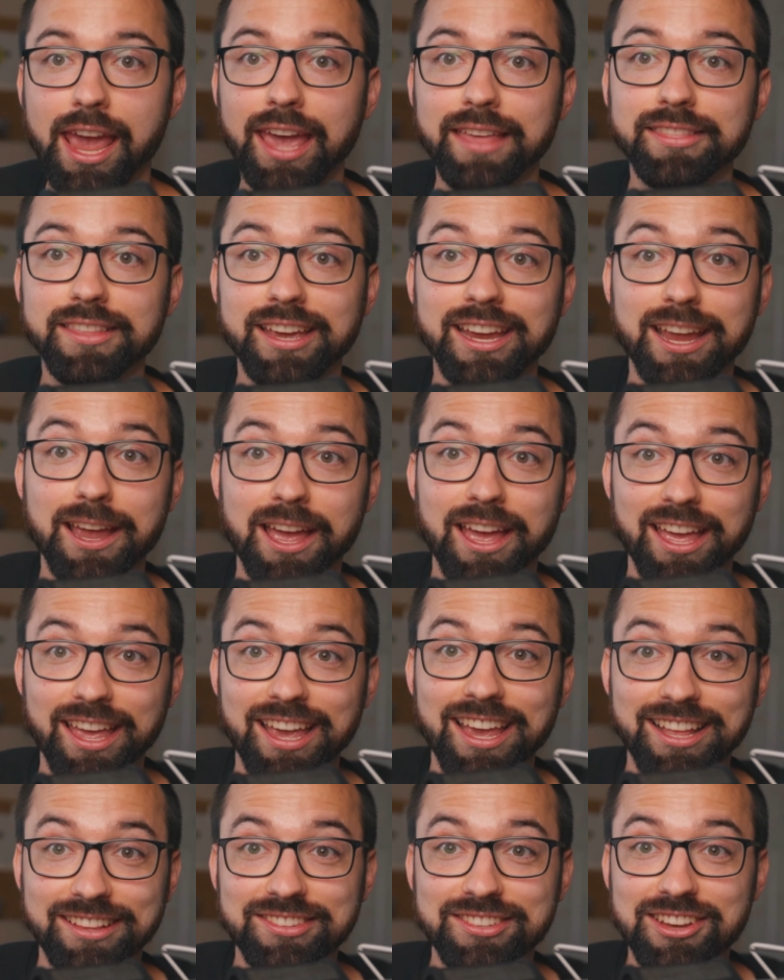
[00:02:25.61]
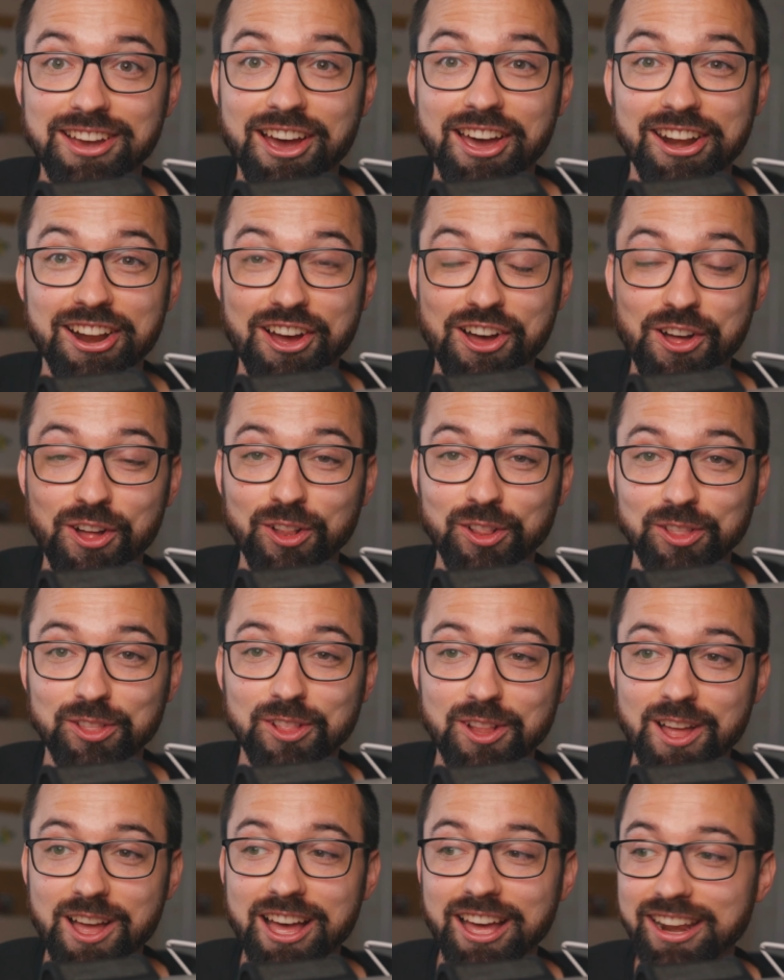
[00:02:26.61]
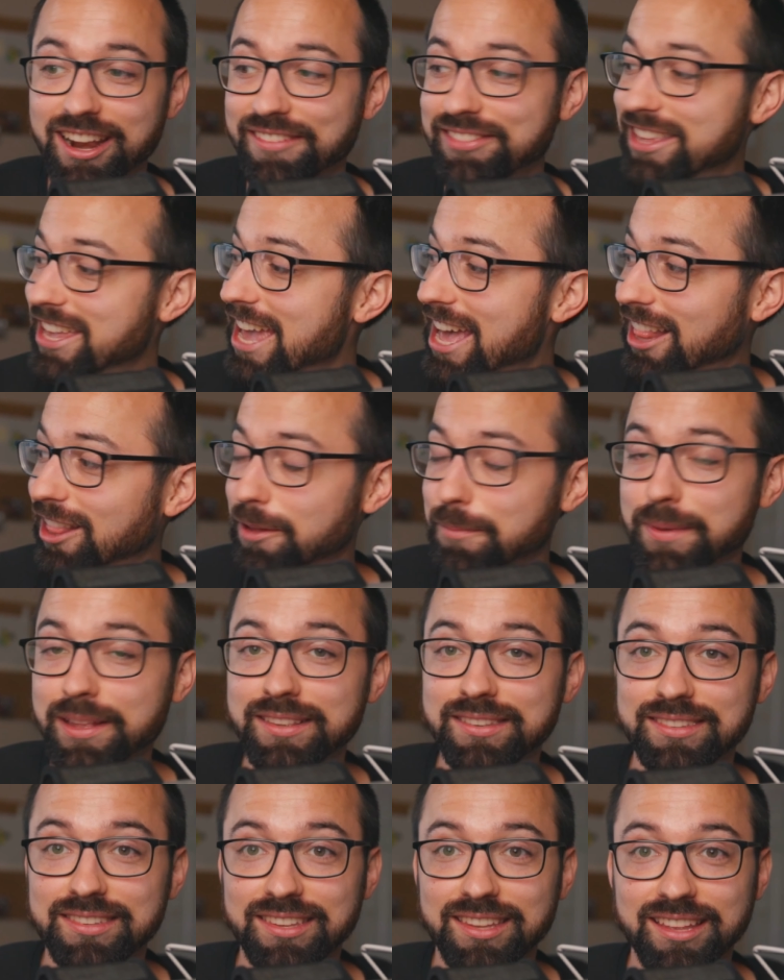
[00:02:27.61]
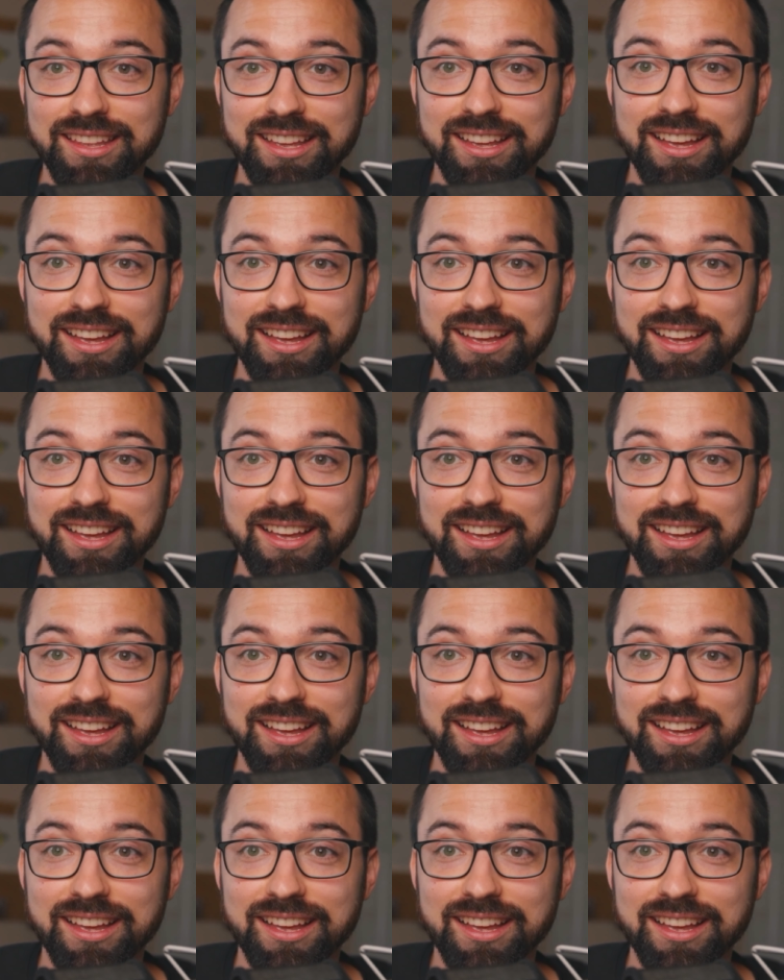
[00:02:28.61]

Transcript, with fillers: And like it's got a lot of the elements